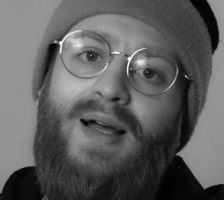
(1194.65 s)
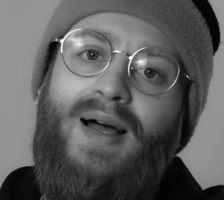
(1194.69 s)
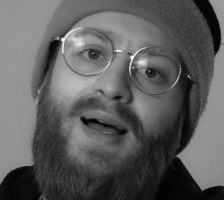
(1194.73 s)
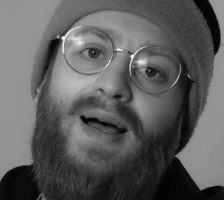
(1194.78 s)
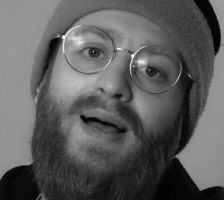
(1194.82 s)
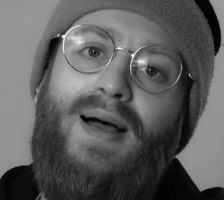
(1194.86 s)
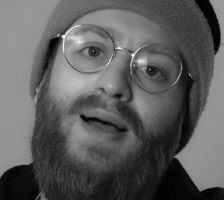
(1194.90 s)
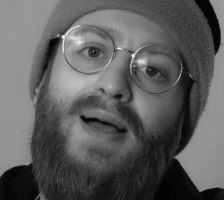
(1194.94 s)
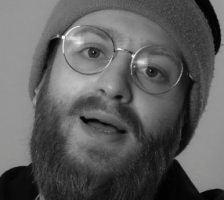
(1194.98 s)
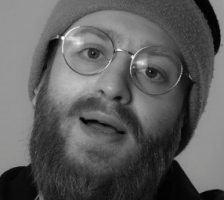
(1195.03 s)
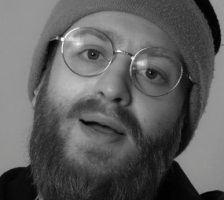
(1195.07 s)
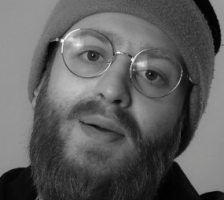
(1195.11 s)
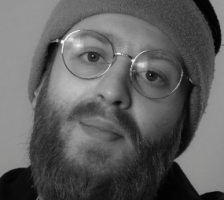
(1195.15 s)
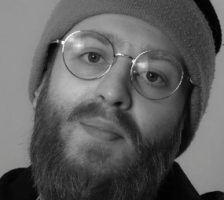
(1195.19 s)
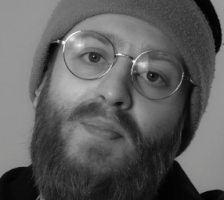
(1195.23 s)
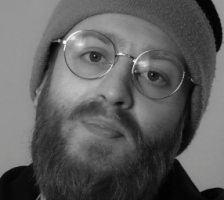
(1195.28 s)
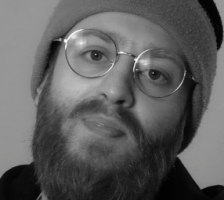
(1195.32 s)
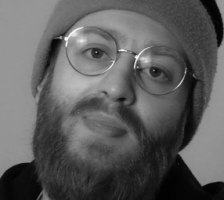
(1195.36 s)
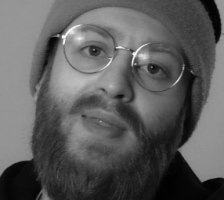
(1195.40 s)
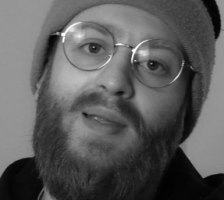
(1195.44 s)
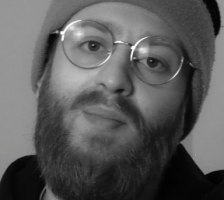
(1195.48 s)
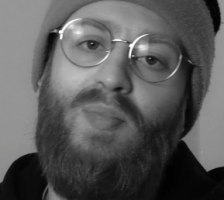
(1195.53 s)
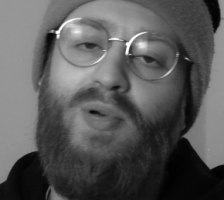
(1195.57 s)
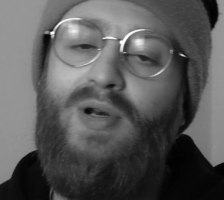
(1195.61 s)

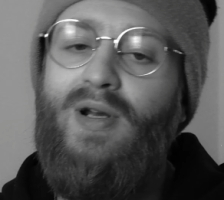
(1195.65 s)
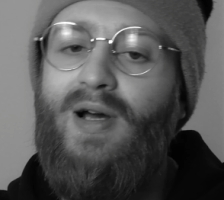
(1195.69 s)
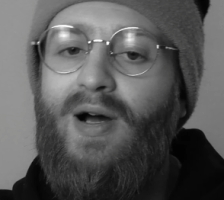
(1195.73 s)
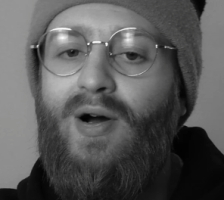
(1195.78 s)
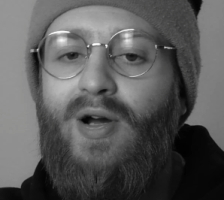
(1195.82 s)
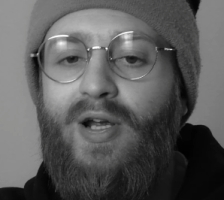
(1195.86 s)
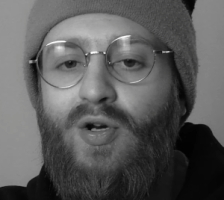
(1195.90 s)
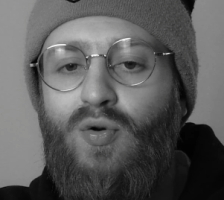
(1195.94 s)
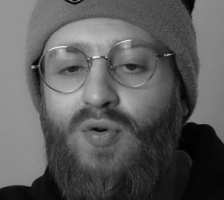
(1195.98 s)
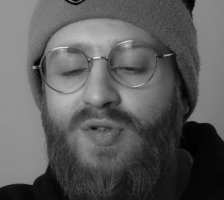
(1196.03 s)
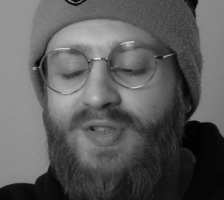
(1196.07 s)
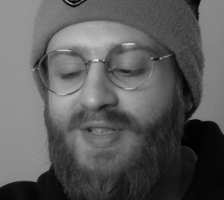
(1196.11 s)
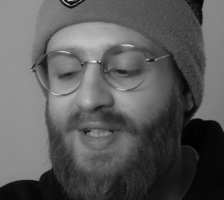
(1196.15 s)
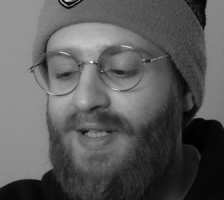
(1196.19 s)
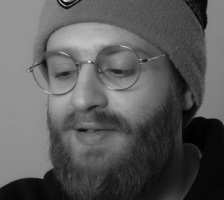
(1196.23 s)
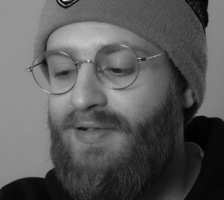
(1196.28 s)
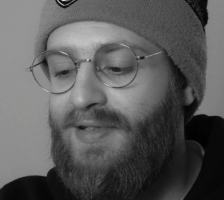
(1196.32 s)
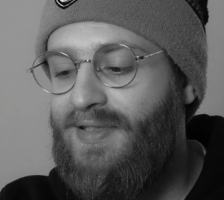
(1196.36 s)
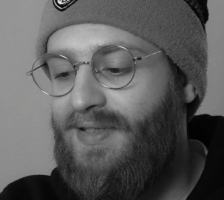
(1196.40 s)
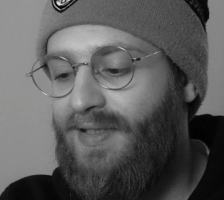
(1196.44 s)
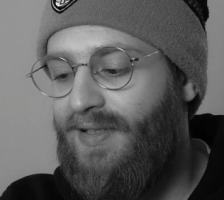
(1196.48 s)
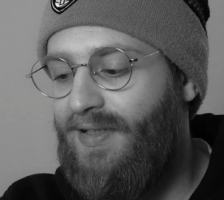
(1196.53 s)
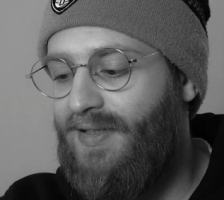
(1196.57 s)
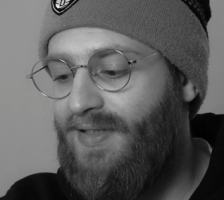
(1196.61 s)
But no, in all
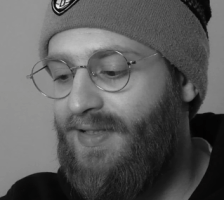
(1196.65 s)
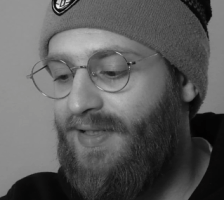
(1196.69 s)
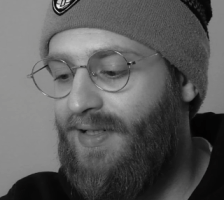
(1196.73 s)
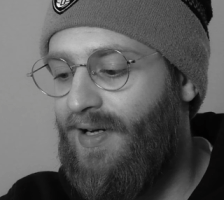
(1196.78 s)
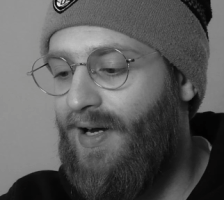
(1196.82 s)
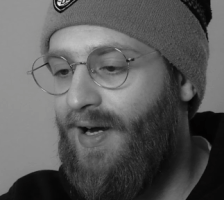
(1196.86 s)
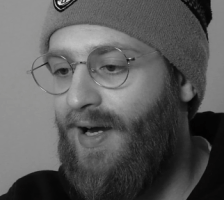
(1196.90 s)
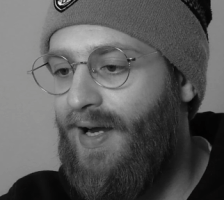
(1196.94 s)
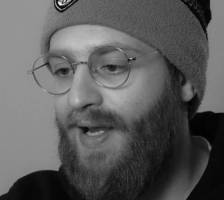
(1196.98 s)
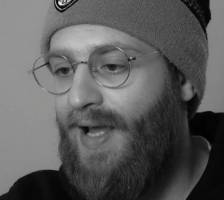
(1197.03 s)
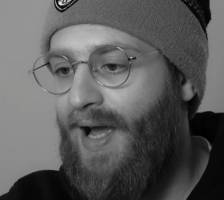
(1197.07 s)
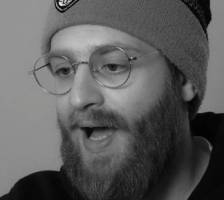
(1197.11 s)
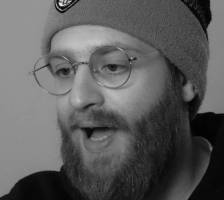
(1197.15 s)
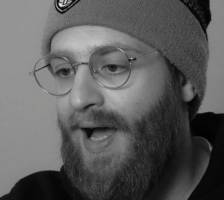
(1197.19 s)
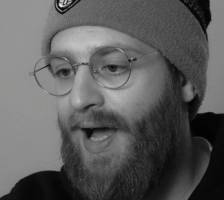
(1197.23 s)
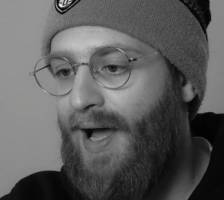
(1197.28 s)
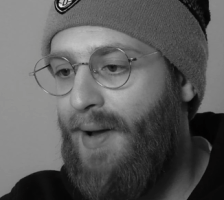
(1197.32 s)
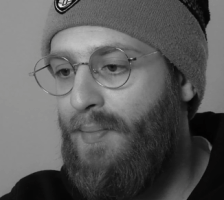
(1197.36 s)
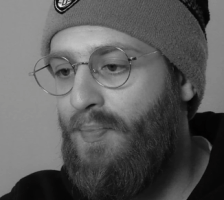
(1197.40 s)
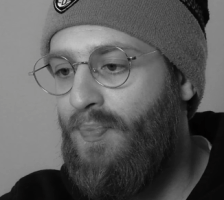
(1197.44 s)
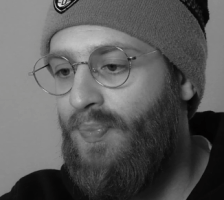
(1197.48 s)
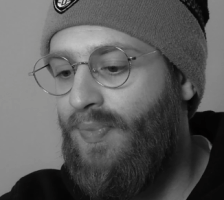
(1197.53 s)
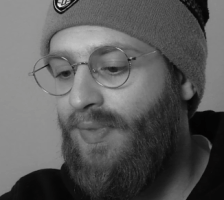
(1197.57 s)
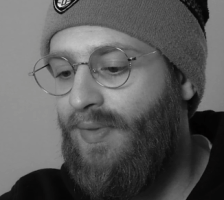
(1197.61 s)
seriousness, I
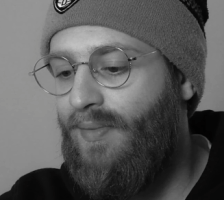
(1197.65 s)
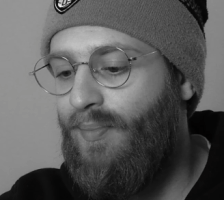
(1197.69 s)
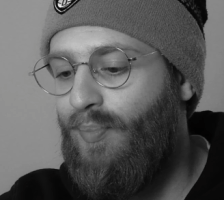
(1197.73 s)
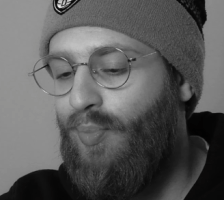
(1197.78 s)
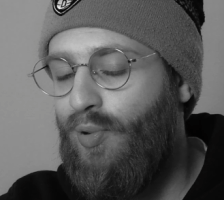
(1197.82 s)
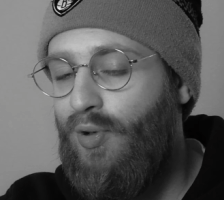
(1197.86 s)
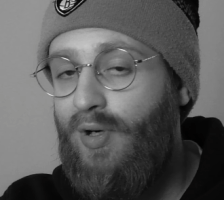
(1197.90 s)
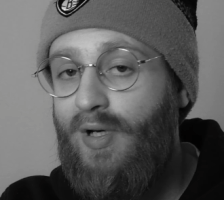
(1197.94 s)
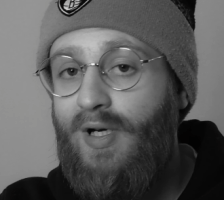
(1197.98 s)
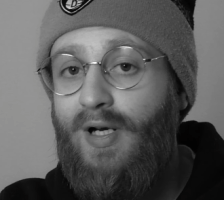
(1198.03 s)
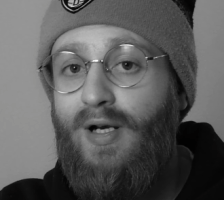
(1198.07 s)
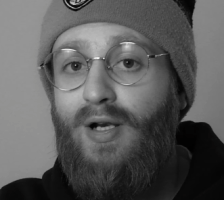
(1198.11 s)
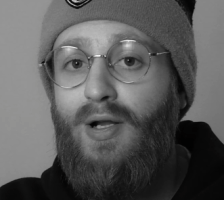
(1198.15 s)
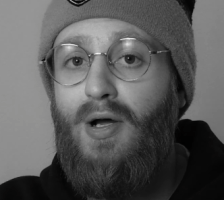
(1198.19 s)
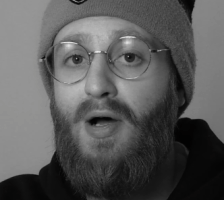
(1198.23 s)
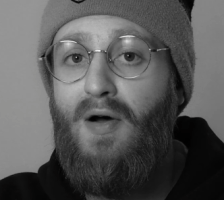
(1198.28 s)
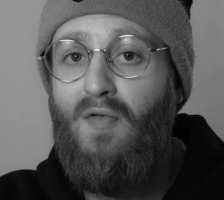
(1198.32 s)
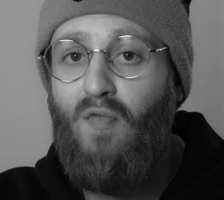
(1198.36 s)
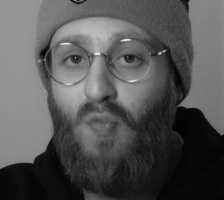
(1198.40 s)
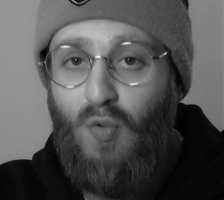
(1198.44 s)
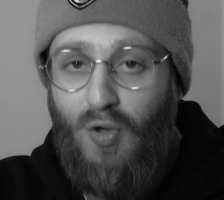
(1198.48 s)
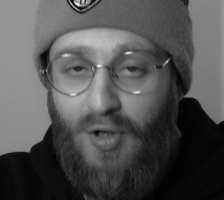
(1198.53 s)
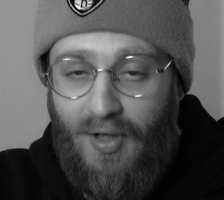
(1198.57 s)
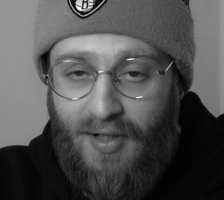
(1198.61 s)
am putting a lot
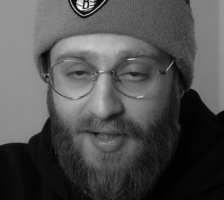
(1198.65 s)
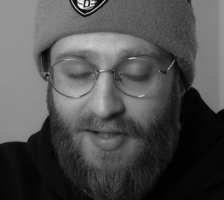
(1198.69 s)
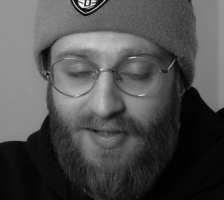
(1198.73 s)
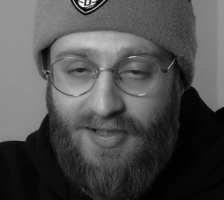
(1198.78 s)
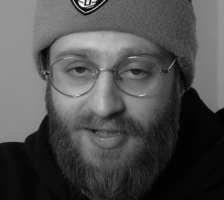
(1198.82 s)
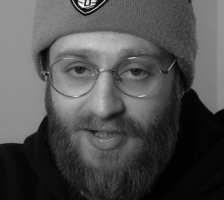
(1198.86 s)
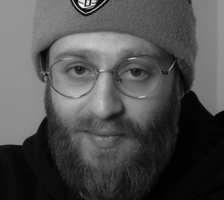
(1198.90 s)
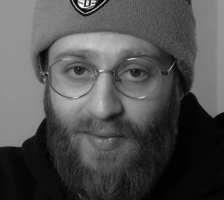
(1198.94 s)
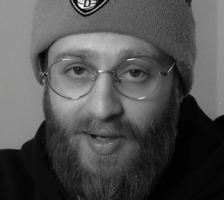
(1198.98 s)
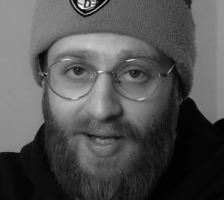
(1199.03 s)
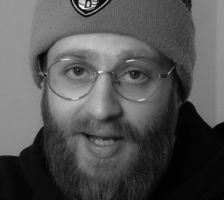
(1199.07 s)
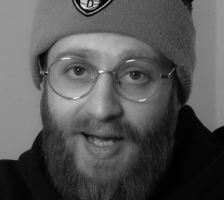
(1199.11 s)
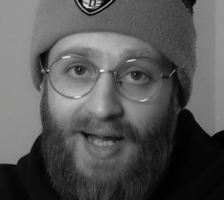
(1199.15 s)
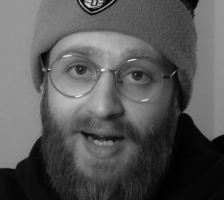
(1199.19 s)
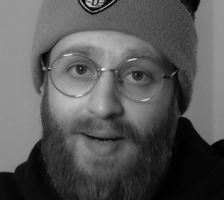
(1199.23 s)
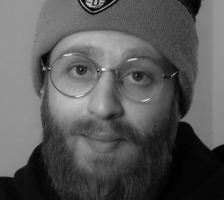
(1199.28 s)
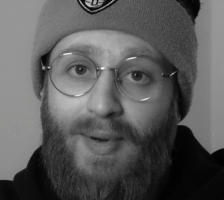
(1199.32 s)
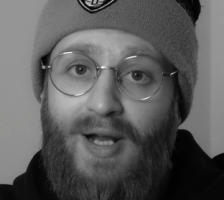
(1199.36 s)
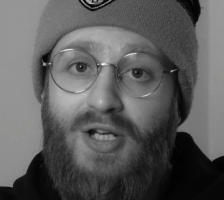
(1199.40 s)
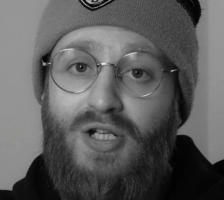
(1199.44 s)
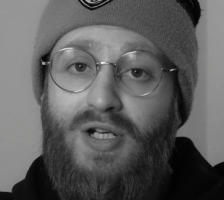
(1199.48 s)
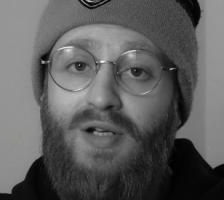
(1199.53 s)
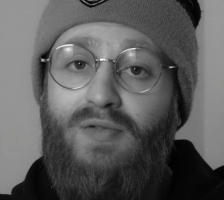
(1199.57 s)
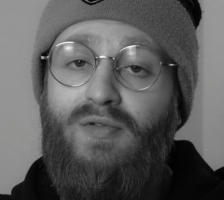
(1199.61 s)
of work into it, and I'm
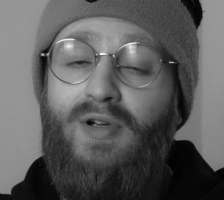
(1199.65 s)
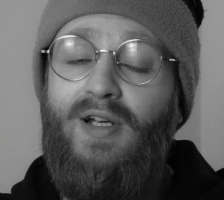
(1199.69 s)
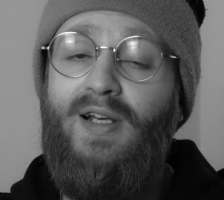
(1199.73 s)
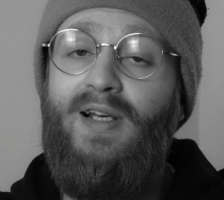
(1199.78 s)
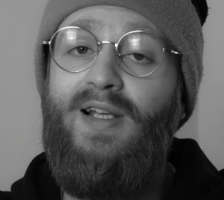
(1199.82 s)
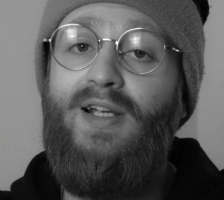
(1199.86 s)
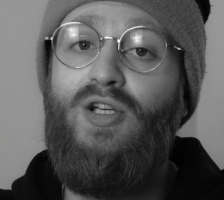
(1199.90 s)
actually really